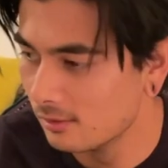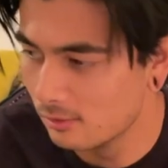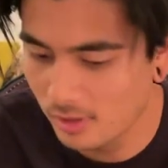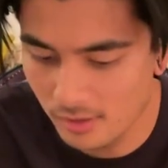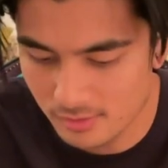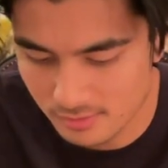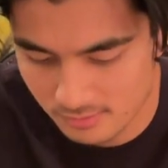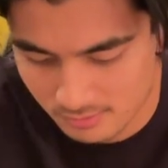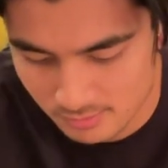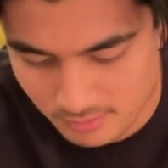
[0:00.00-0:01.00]
What else?
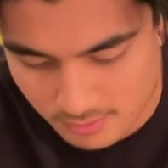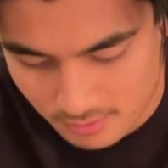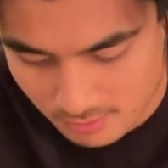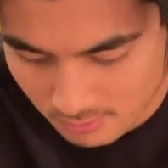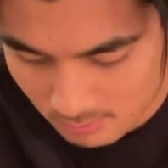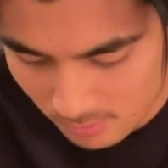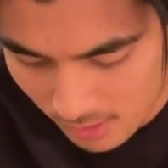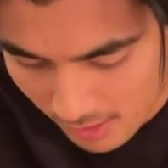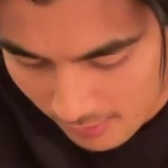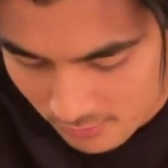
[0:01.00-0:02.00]
We
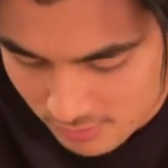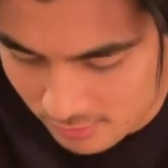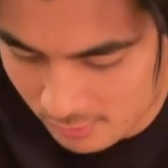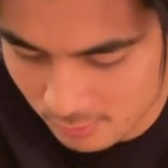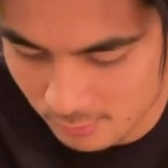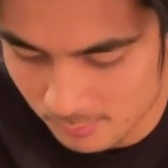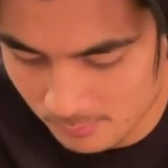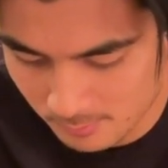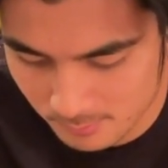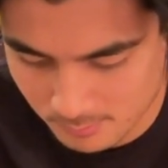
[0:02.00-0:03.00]
have some
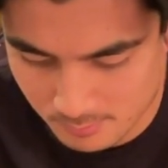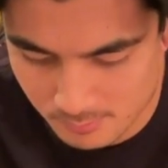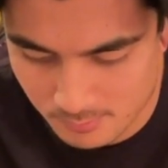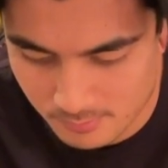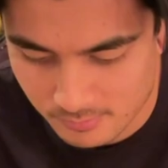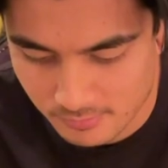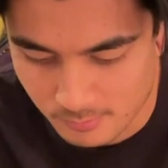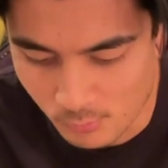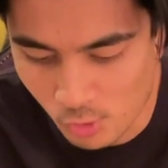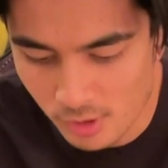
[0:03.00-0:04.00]

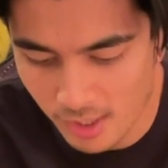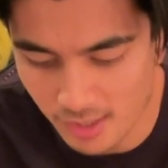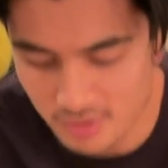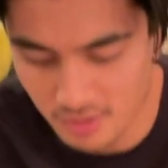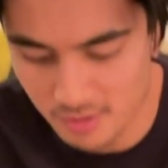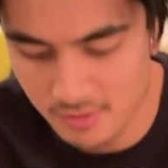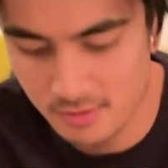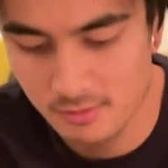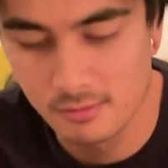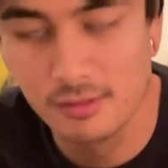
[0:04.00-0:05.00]
more Katjes.